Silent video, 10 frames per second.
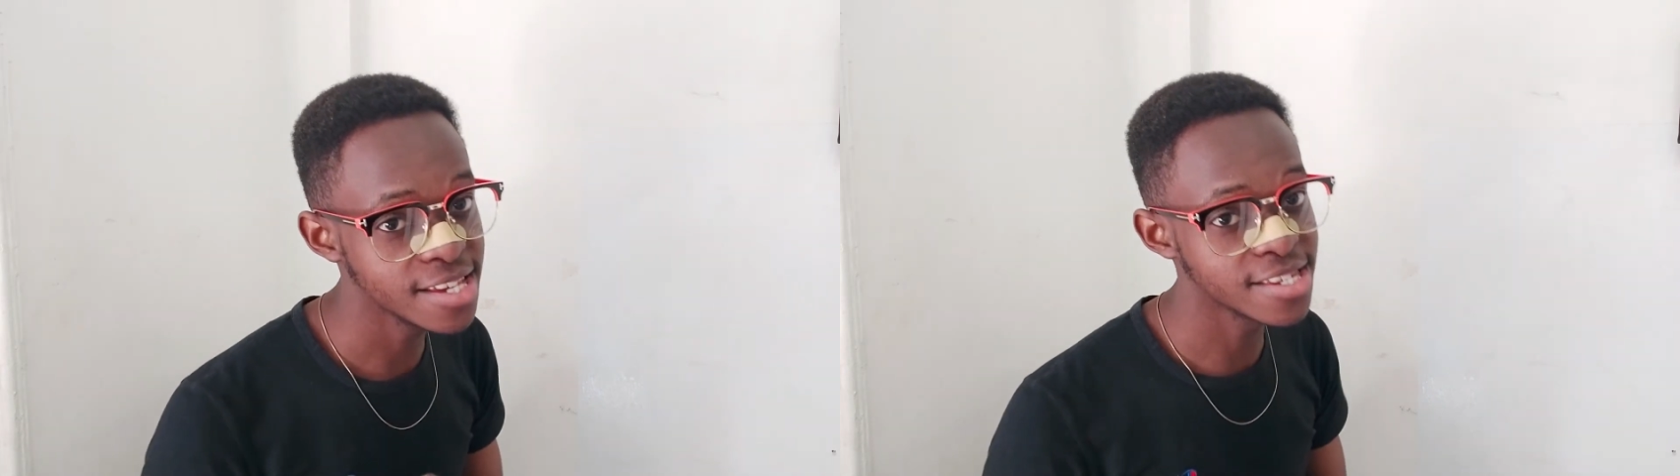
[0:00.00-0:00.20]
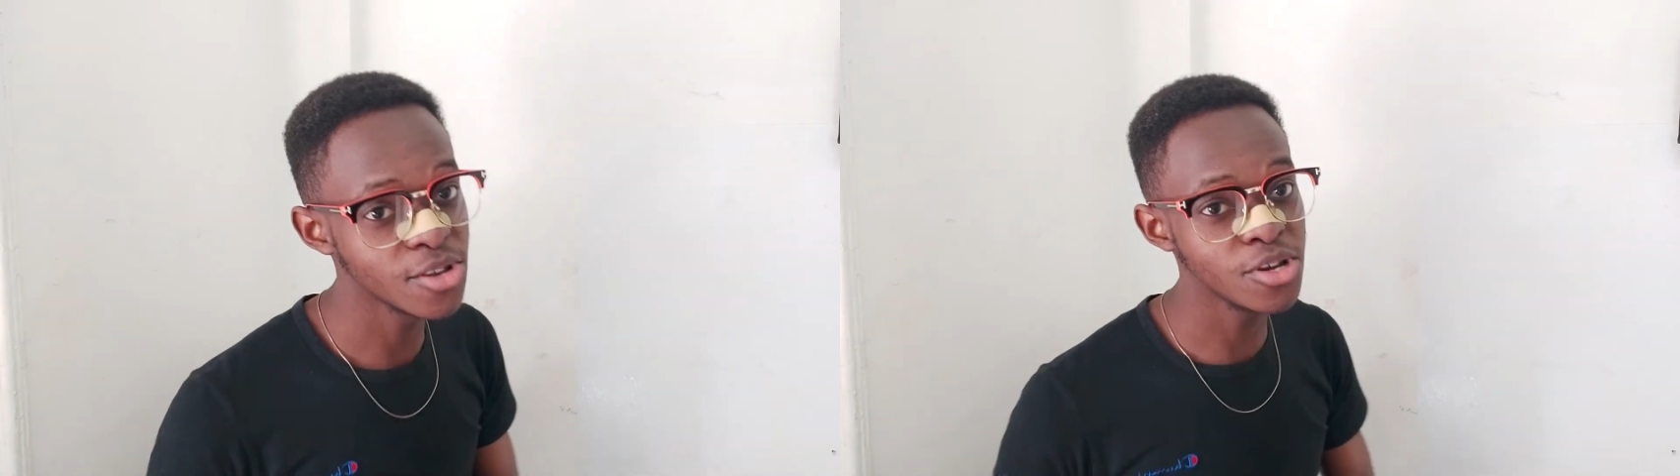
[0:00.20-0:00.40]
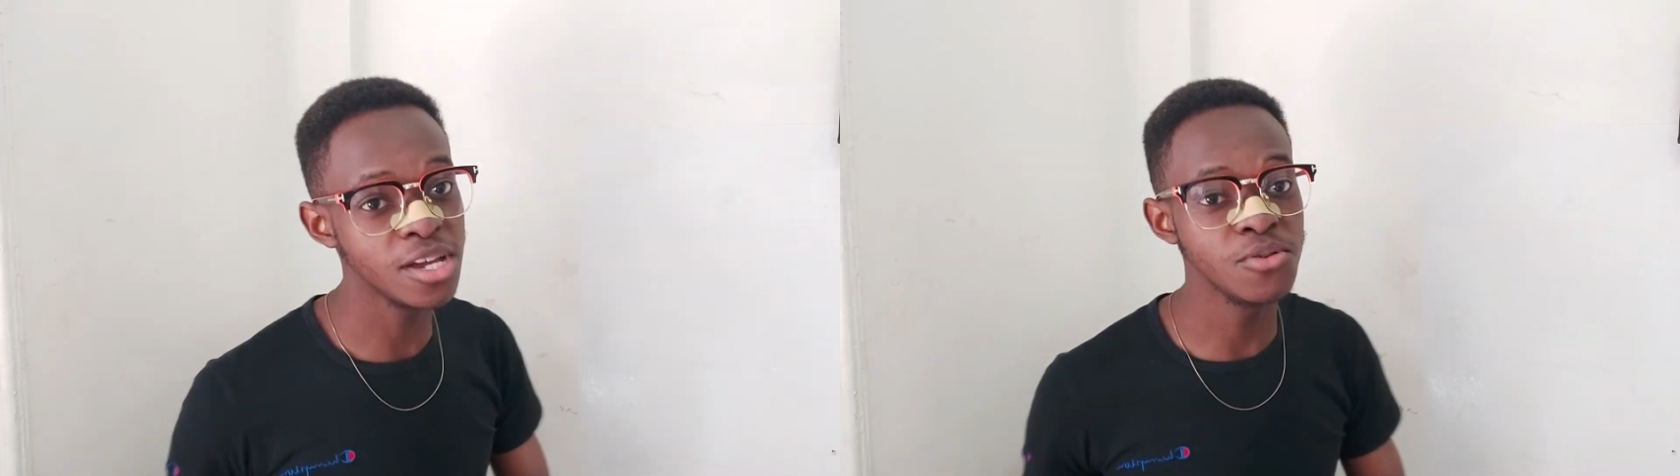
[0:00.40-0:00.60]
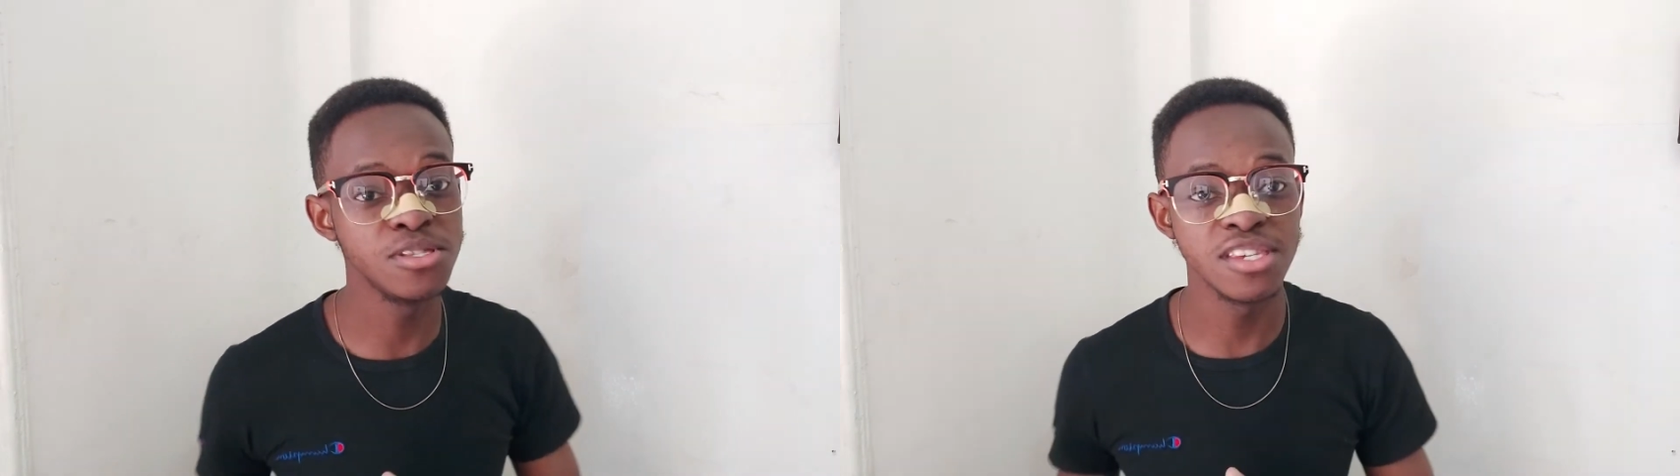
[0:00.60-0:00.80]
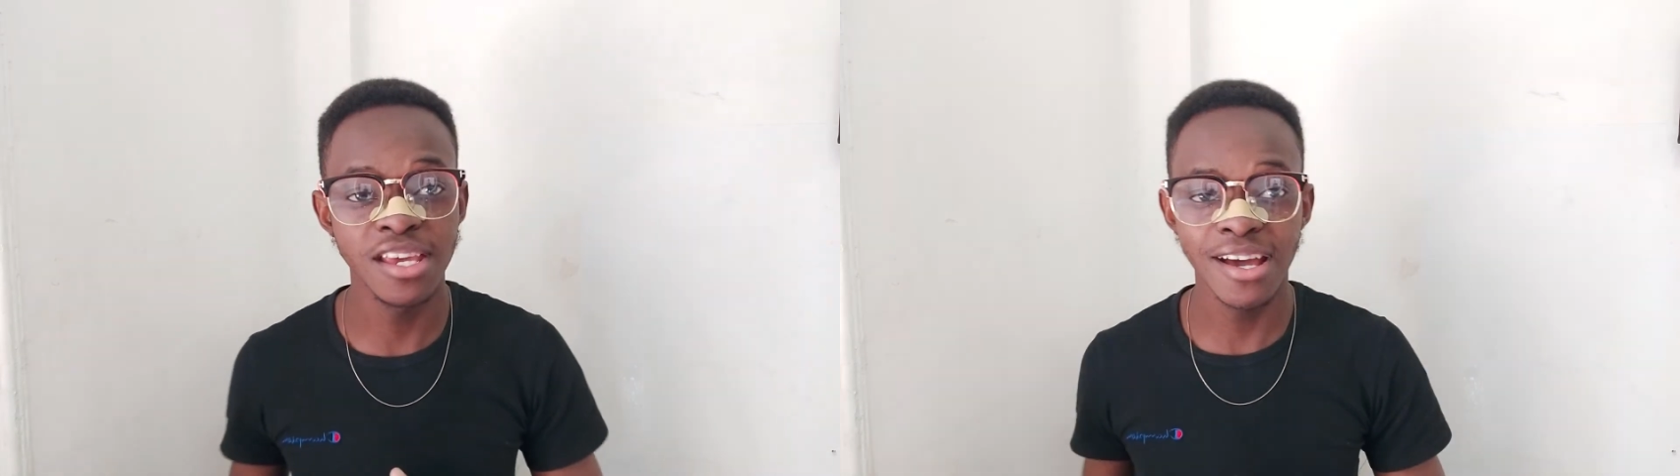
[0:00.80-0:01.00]
As a lawyer would
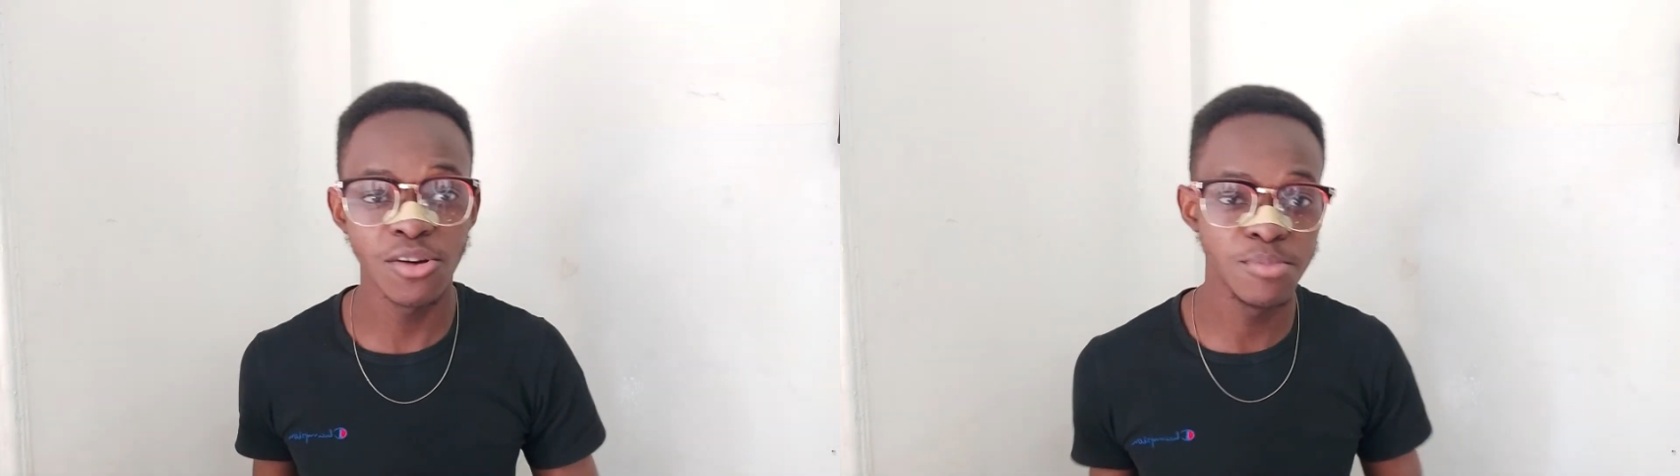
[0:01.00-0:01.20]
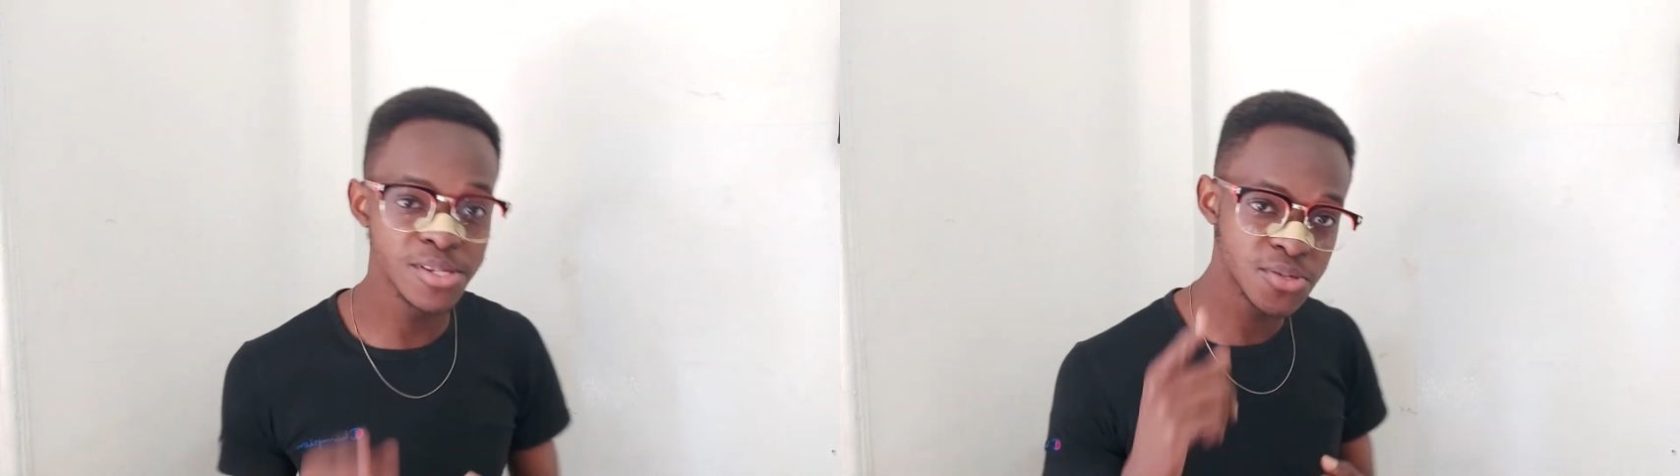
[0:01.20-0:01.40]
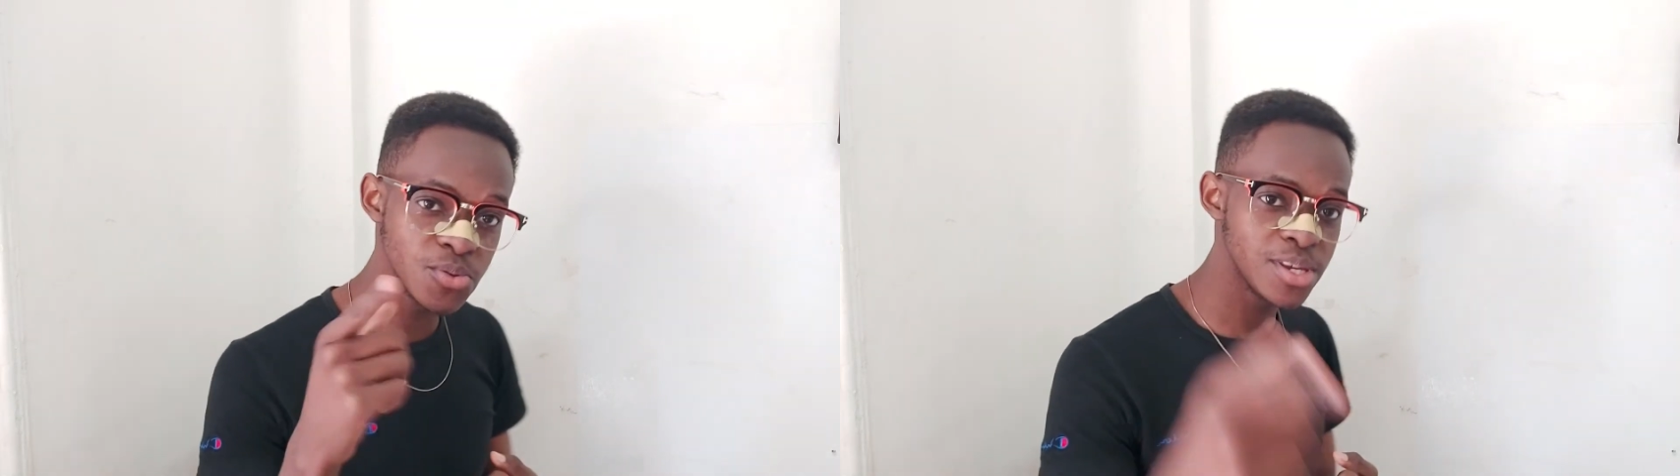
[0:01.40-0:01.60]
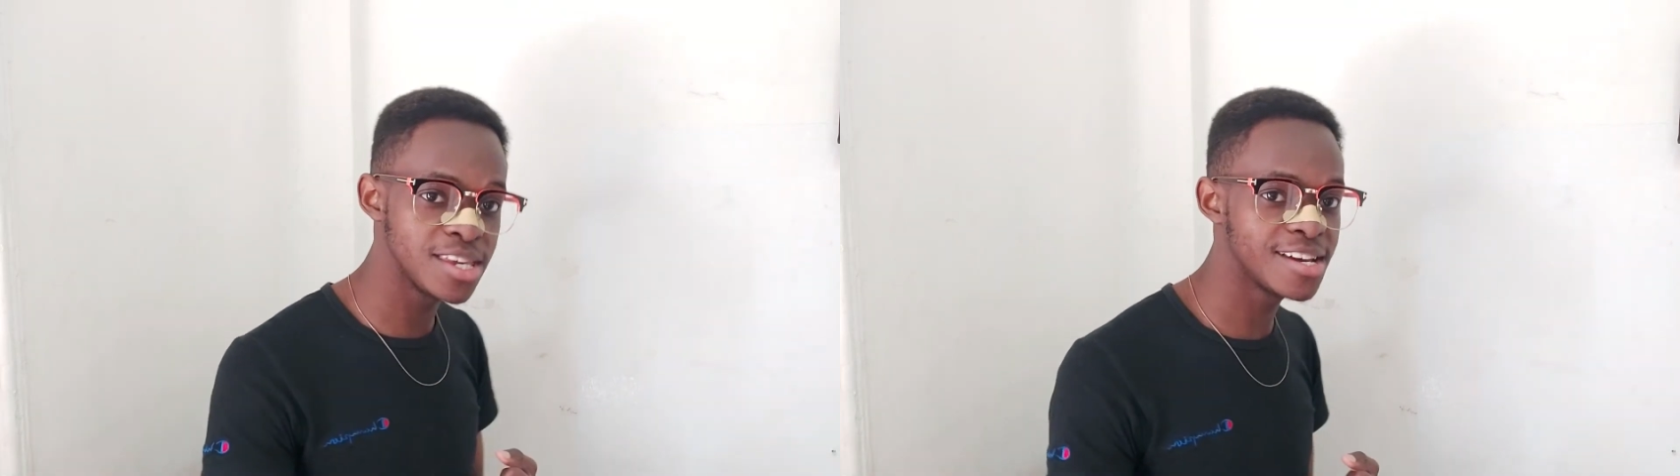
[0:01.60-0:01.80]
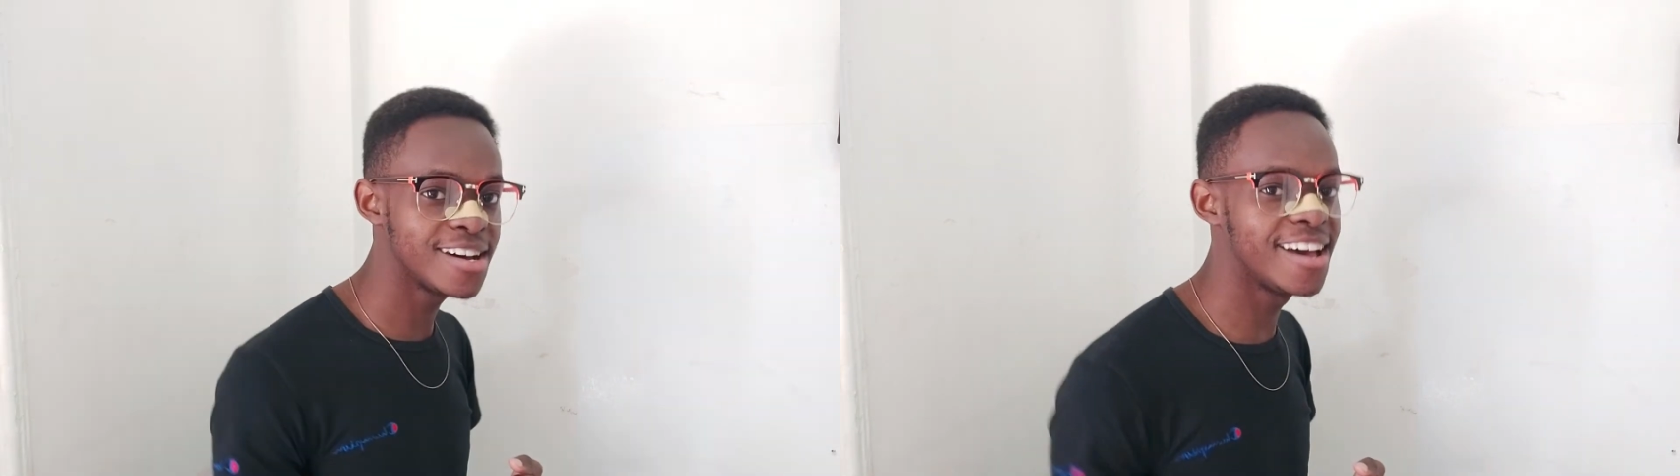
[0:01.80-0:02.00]
say, I'll be suing
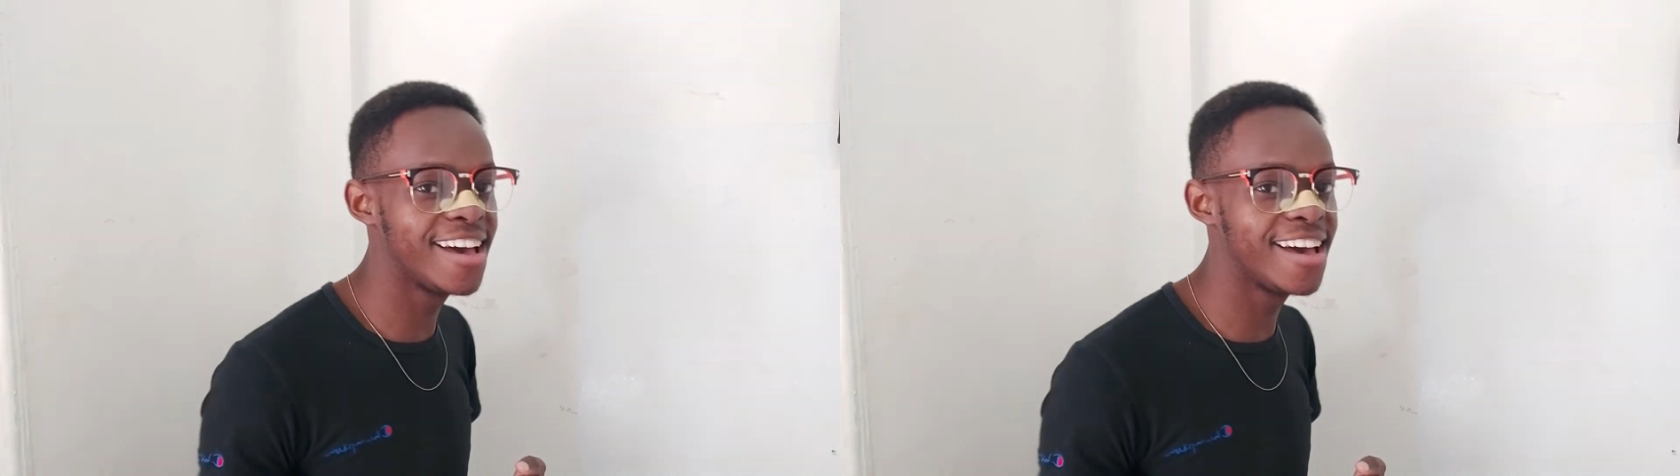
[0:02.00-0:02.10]
ya.